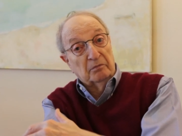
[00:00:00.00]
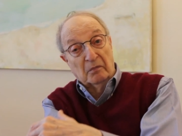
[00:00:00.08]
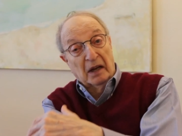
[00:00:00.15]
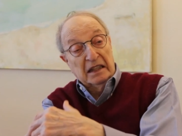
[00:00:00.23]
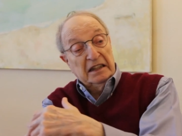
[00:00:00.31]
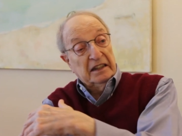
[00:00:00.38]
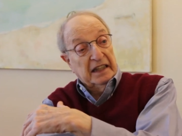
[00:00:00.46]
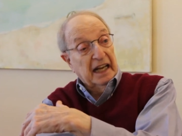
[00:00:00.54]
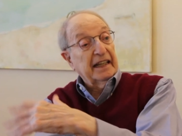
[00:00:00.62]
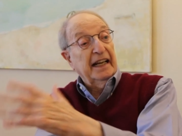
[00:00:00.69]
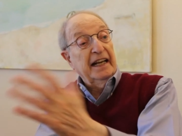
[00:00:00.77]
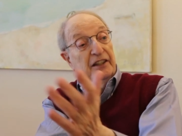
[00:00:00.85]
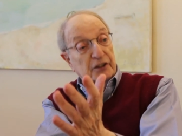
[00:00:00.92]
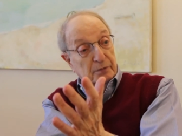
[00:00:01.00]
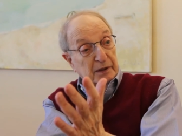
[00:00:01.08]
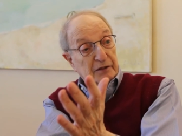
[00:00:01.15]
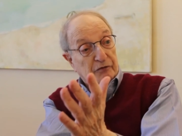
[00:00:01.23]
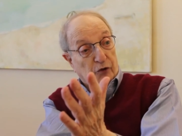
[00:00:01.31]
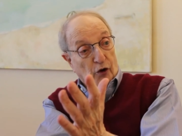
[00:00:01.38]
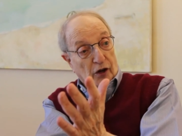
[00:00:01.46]
many decades
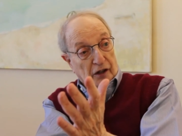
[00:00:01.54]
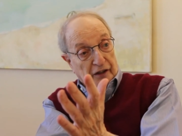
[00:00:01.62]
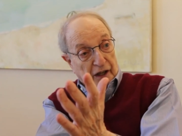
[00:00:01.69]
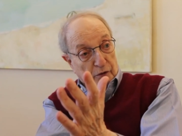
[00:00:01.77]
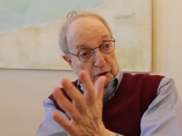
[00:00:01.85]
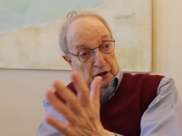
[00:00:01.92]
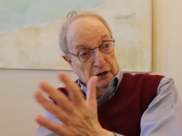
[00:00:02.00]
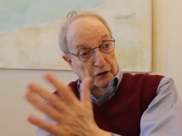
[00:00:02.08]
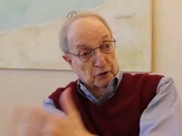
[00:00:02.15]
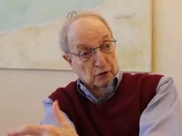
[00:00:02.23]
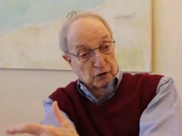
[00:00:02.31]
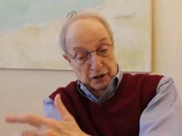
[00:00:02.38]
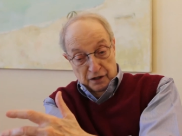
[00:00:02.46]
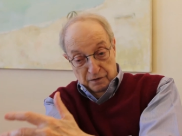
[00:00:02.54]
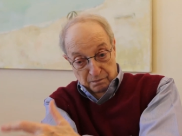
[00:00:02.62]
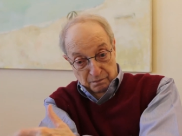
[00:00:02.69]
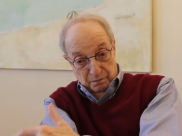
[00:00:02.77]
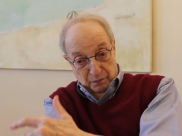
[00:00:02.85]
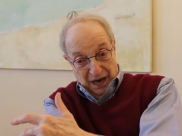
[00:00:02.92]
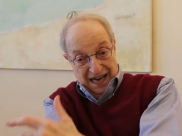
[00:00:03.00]
before. They were the early
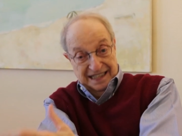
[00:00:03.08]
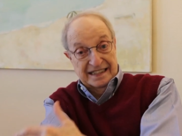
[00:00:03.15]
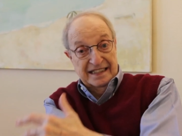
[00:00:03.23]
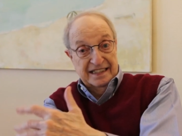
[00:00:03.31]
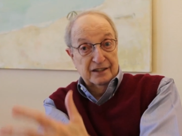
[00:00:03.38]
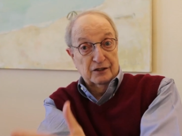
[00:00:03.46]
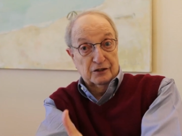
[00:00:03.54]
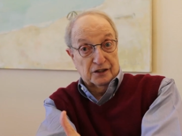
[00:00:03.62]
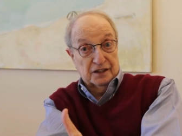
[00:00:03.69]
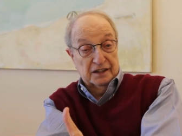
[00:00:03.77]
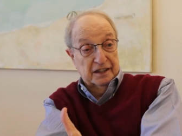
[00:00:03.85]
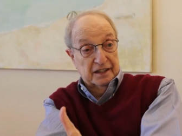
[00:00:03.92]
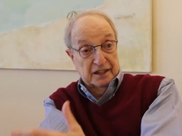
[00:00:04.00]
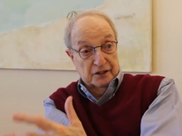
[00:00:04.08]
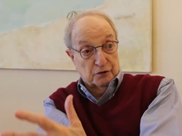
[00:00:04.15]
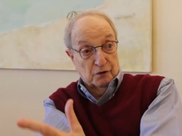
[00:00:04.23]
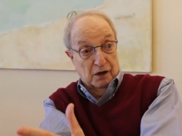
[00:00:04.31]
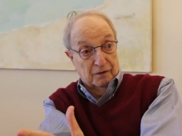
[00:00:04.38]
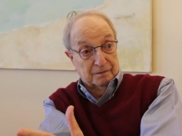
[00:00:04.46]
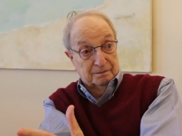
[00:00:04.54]
pioneers in
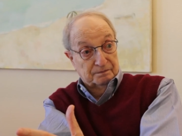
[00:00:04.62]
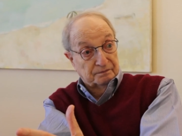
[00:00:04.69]
Israel.